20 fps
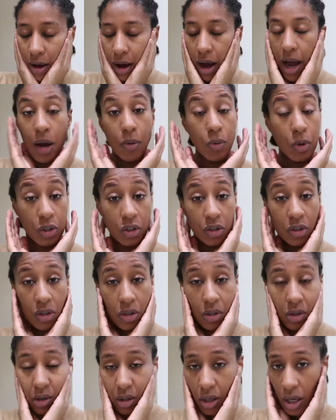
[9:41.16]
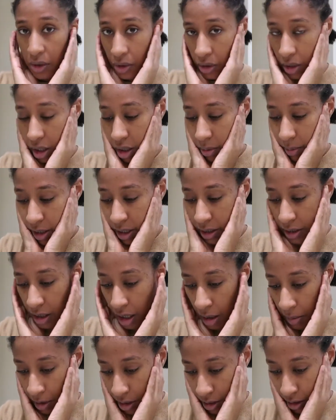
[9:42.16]
I wouldn't. I think my
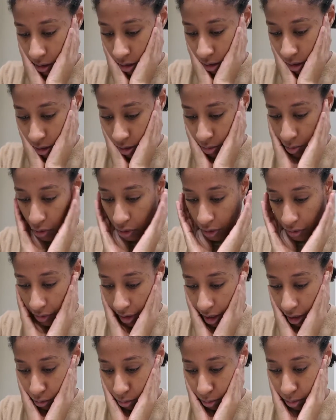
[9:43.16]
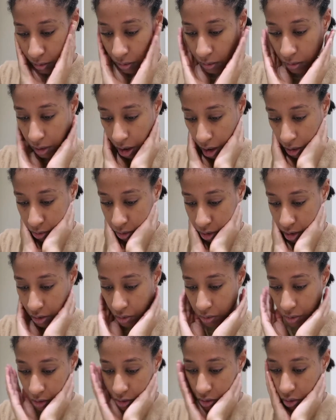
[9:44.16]
time is a lot more valuable. I
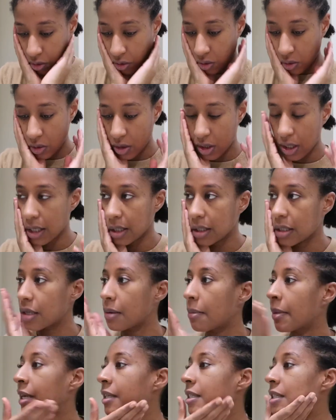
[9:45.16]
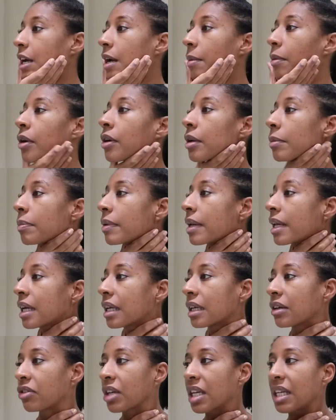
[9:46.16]
wouldn't want to use my time on a
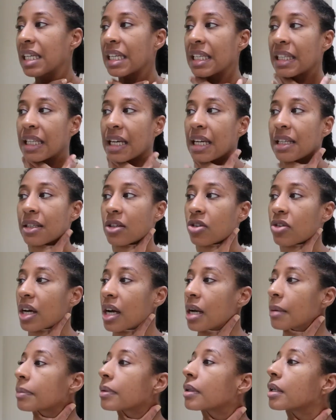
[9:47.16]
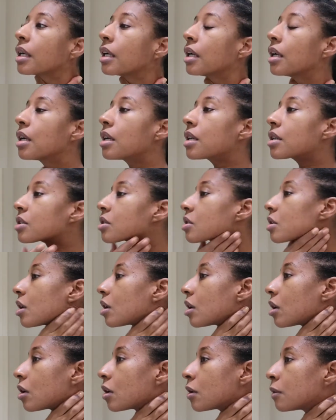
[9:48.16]
plane reading that crap.
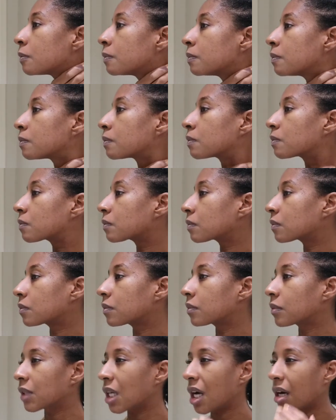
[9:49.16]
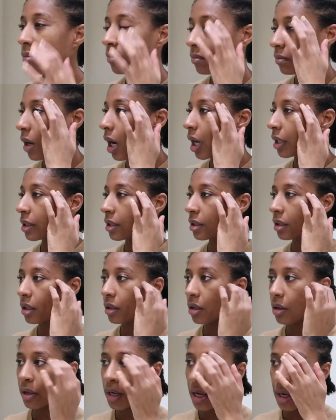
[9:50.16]
So Yeah, I didn't
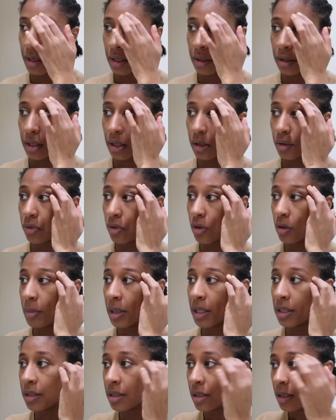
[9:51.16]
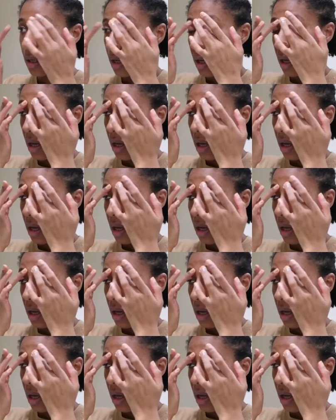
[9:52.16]
learn anything from it.